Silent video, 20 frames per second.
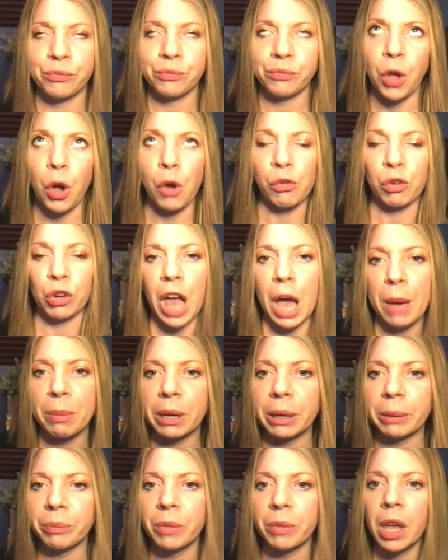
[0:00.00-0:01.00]

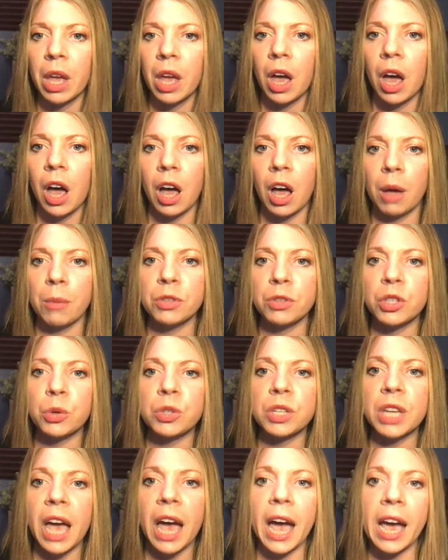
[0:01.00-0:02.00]
overlapping. So
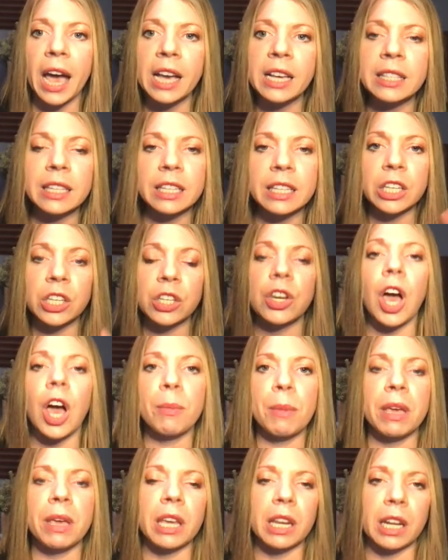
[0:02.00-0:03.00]
task did not
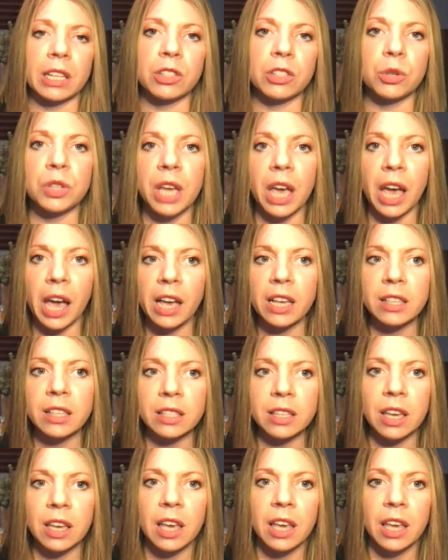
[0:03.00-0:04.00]
make it in. So
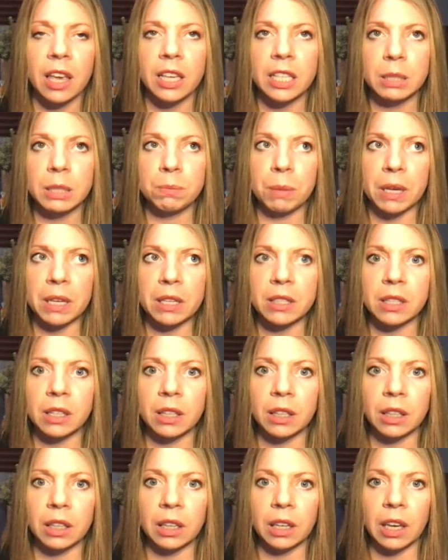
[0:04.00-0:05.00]
task is
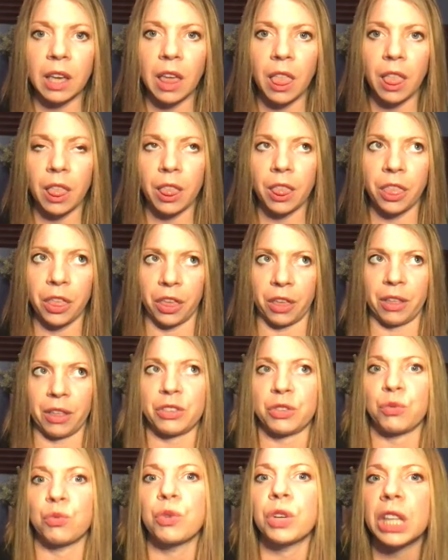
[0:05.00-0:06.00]
basically,
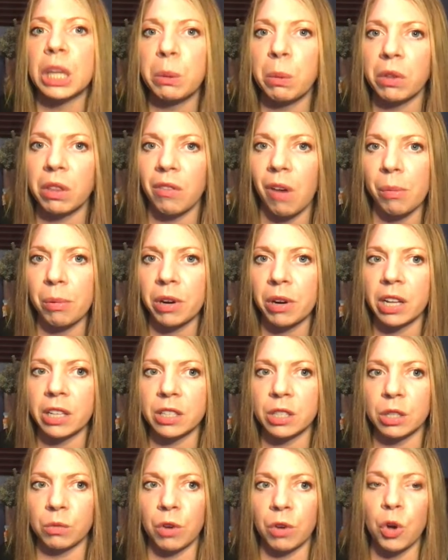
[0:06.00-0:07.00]
that's really where the rubber hits
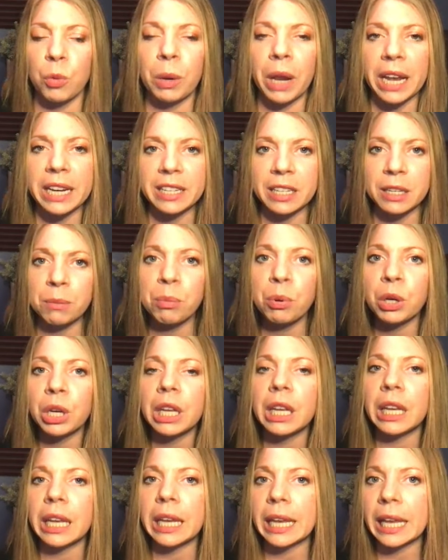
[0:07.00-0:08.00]
the road, but I didn't put
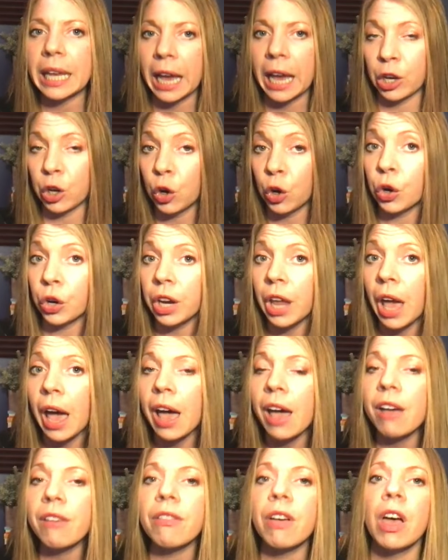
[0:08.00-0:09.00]
it, I could
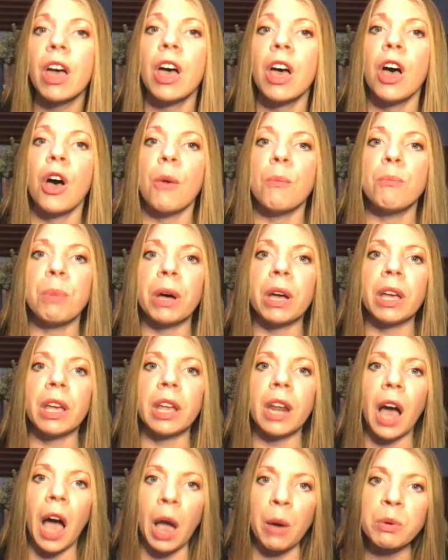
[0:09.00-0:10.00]
have,
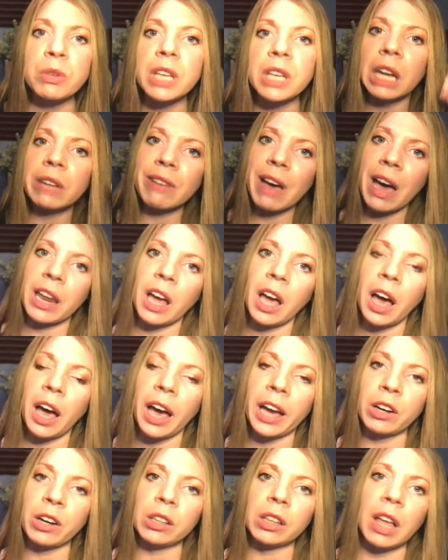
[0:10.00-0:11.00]
but I was kind of at a
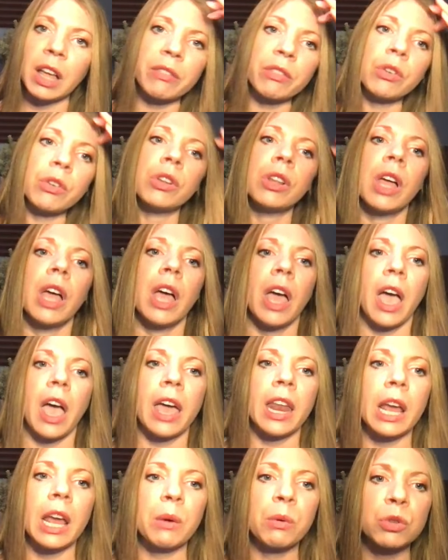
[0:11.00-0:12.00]
higher level,
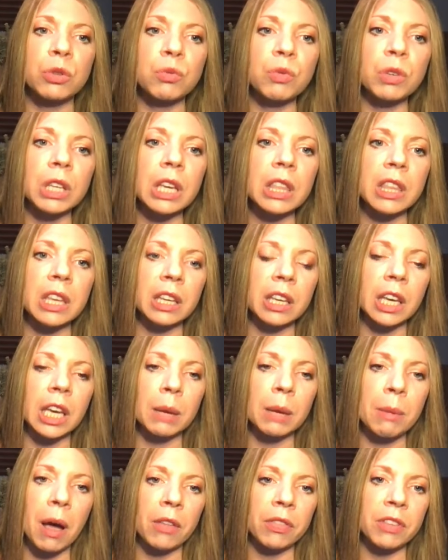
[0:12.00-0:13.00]
and I was really thinking
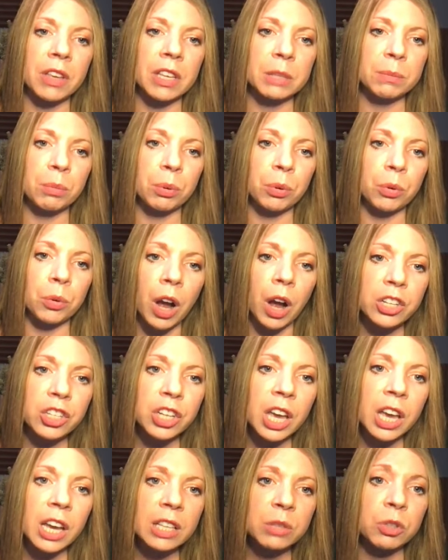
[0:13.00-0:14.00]
about these
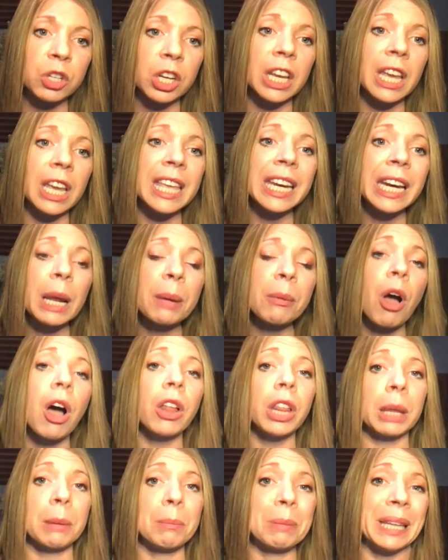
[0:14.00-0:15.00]
projects, which I ended up
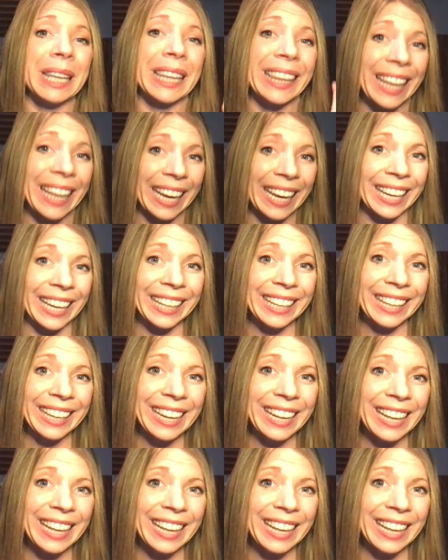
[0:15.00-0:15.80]
calling plan.